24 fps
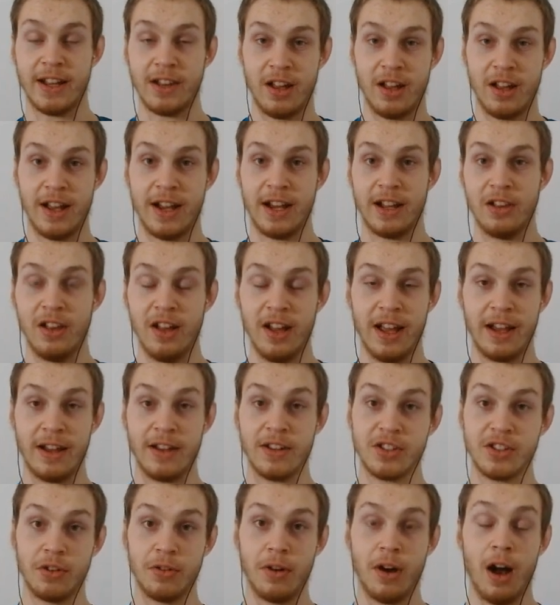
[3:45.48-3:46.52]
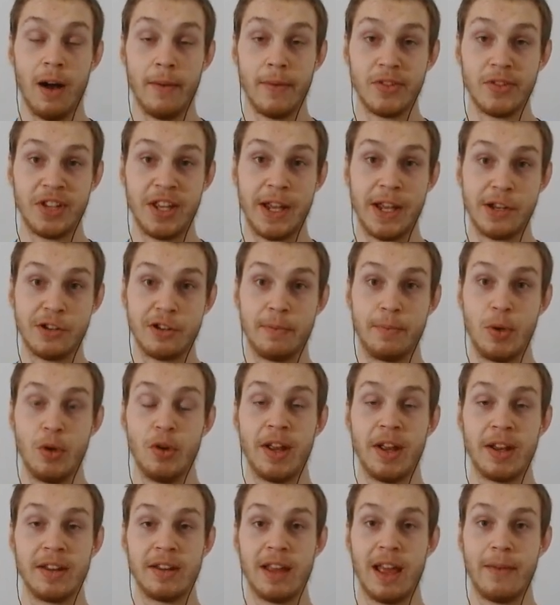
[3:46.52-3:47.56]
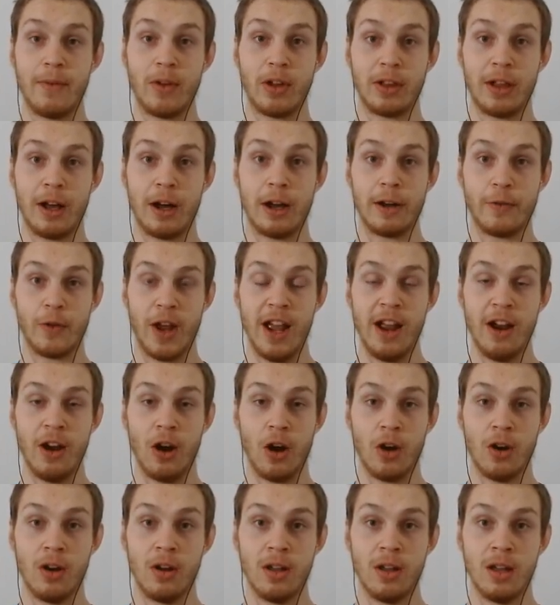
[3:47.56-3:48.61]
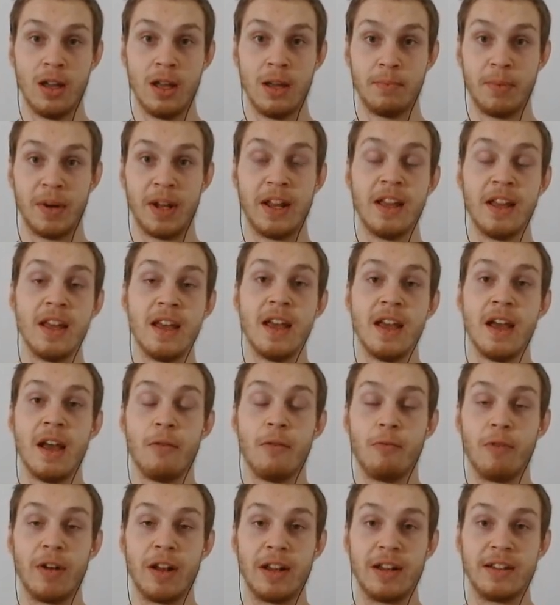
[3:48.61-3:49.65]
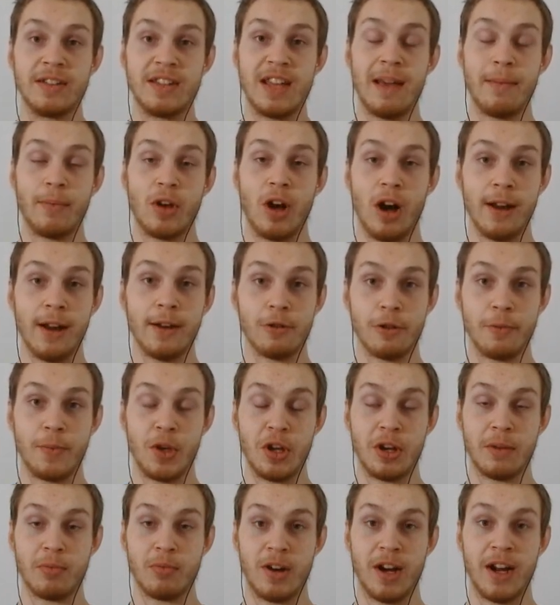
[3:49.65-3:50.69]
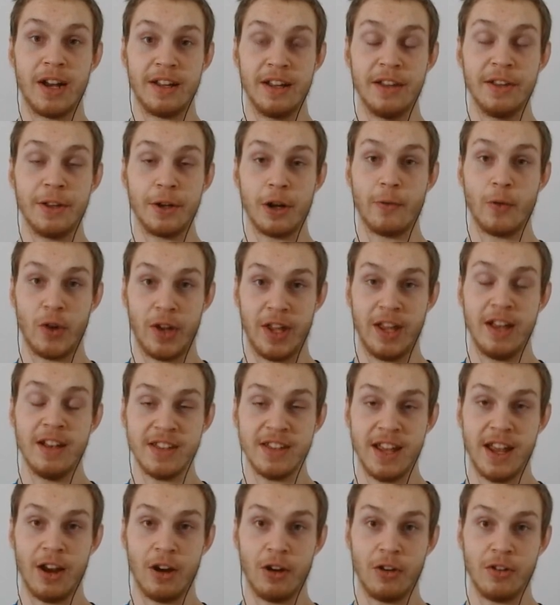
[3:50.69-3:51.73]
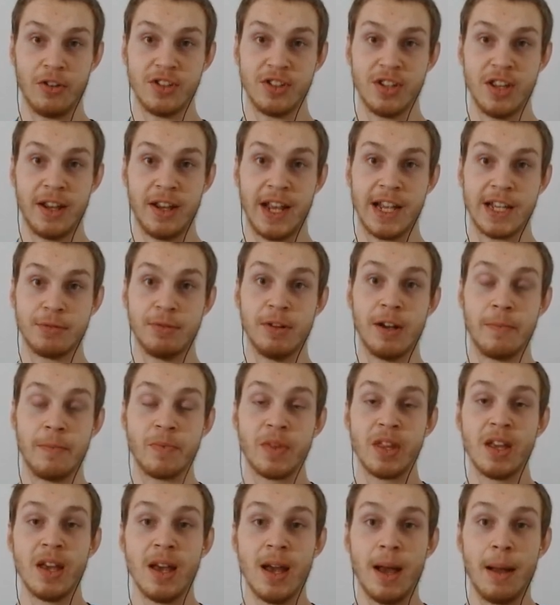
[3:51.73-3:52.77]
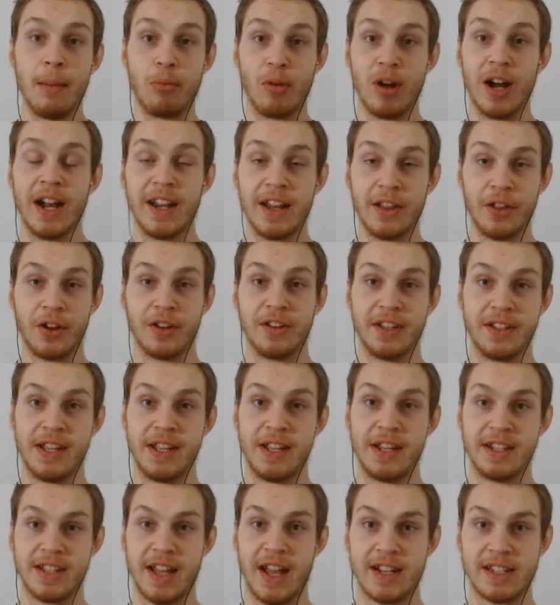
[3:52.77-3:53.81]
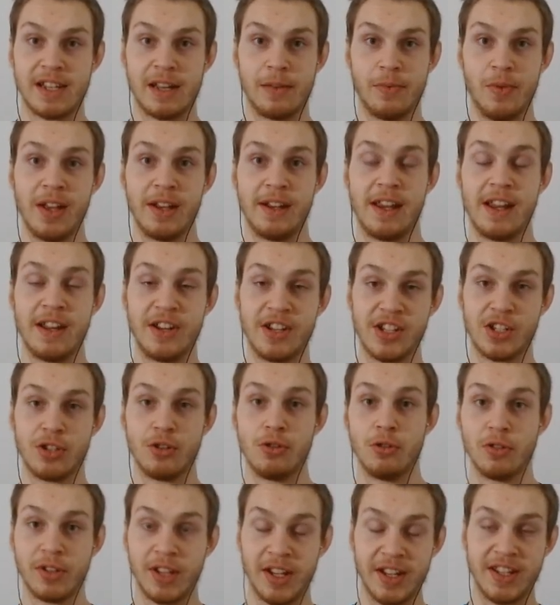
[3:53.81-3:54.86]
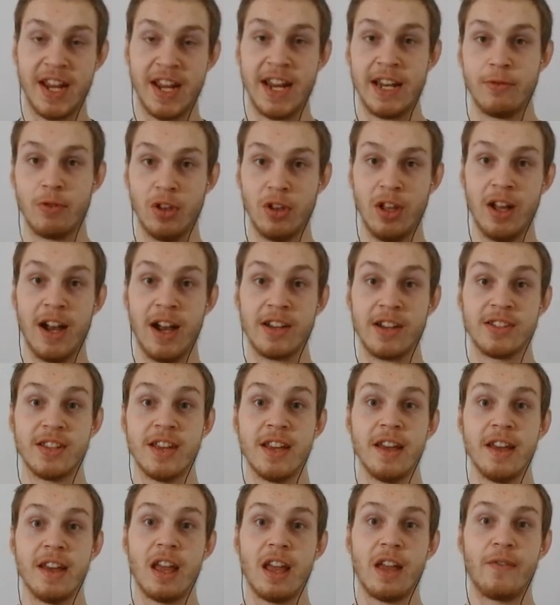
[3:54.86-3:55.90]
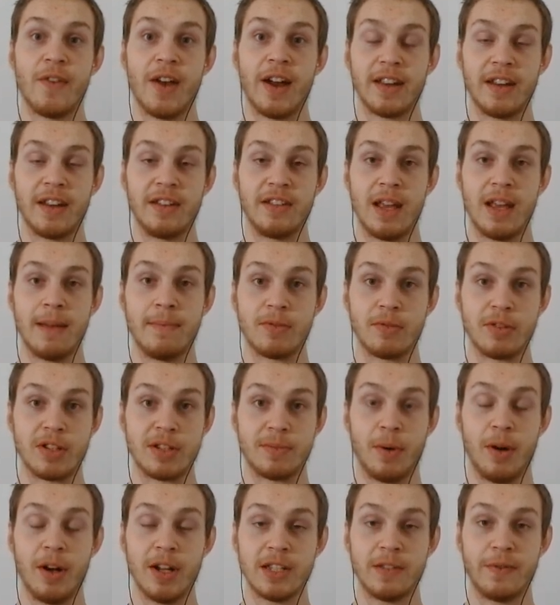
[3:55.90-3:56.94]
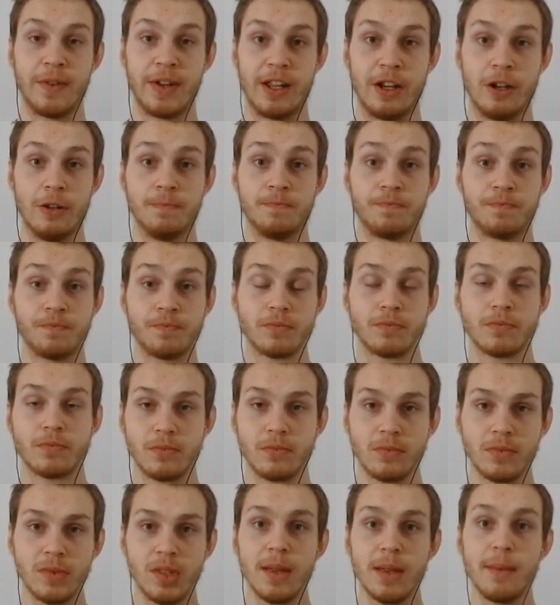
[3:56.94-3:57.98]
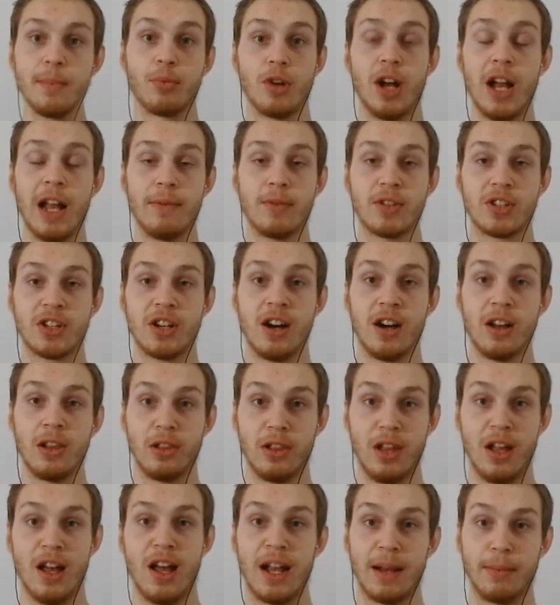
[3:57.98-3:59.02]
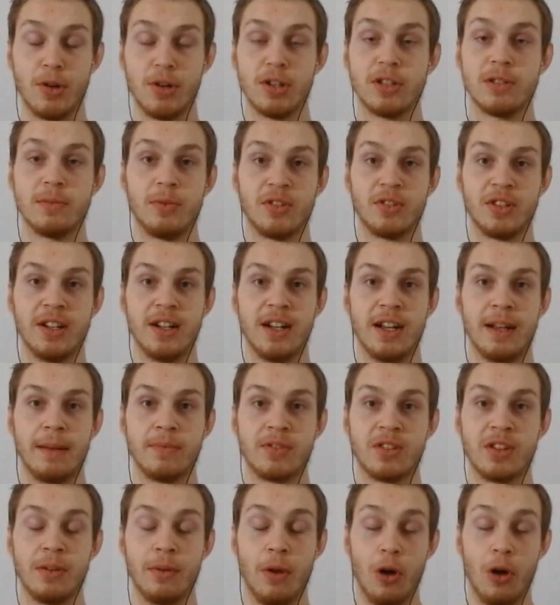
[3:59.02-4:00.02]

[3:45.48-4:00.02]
and lying and lying. So obviously he's rebuking David Cloud for error. But when Tim Connor rebuked Bryan Denlinger for his errors, guess what? Bryan Denlinger did the exact same thing. He just told continual lies. In fact, in Tim's response video, Bryan was caught lying multiple times,